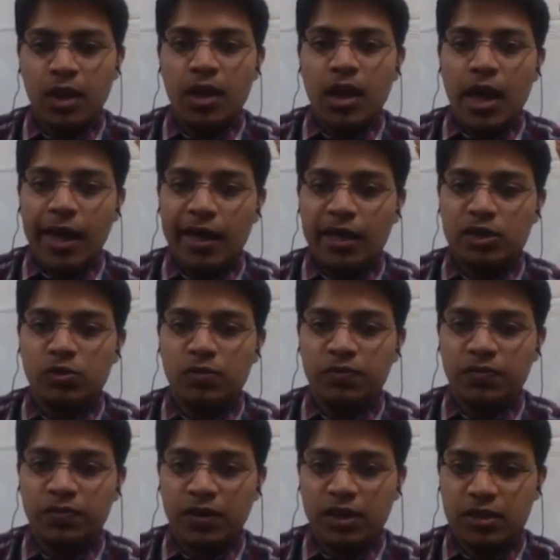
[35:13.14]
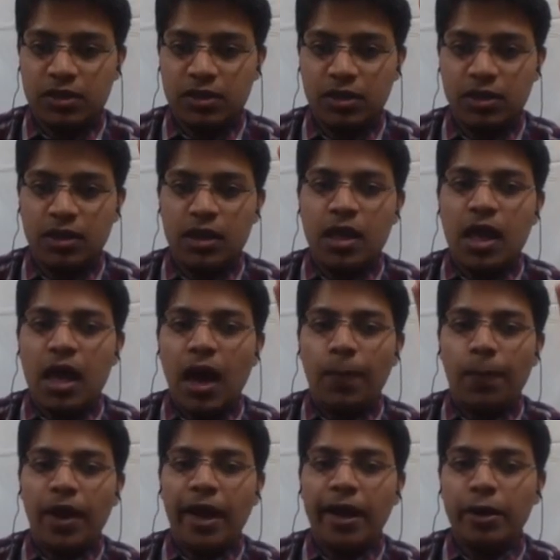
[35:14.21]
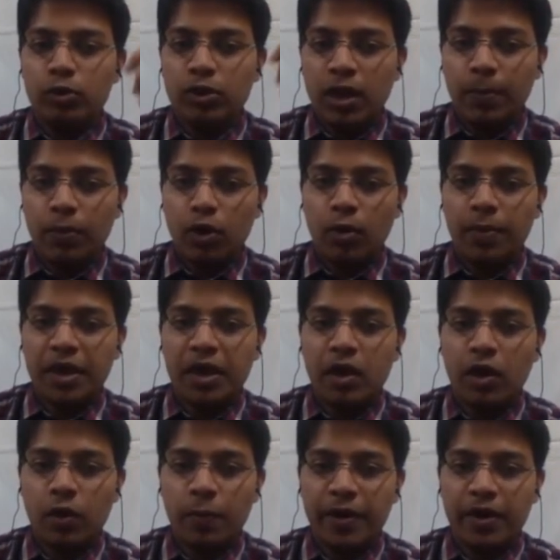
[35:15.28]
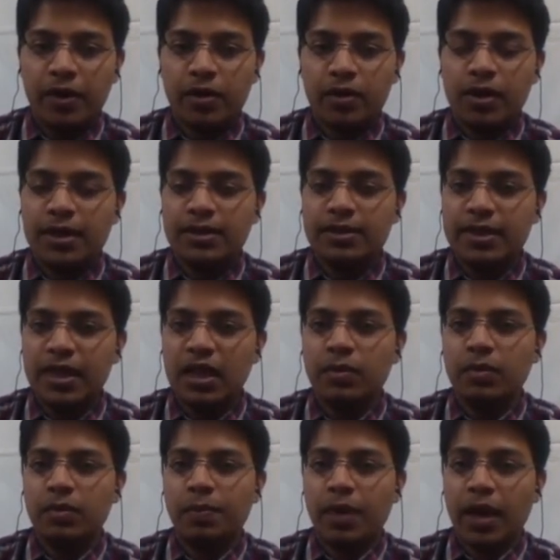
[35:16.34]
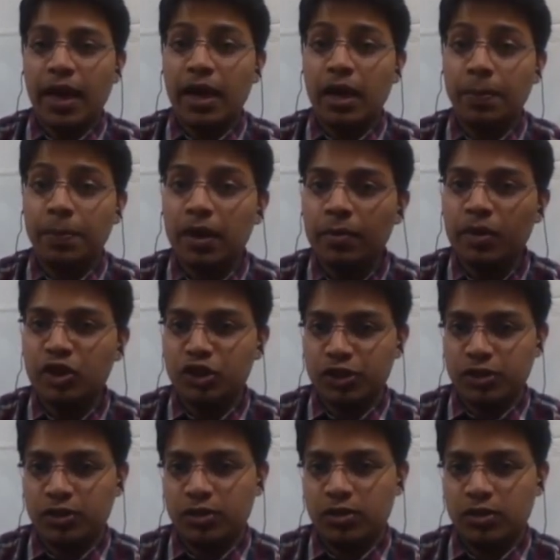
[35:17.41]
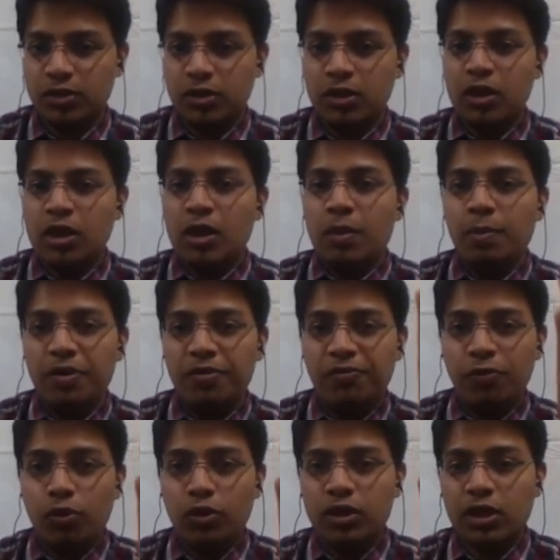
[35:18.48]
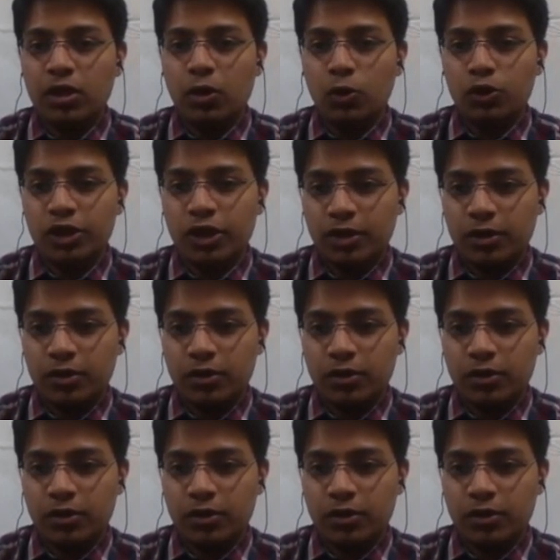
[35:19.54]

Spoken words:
has to first apply to the appropriate government and seek prior permission. Before the closure,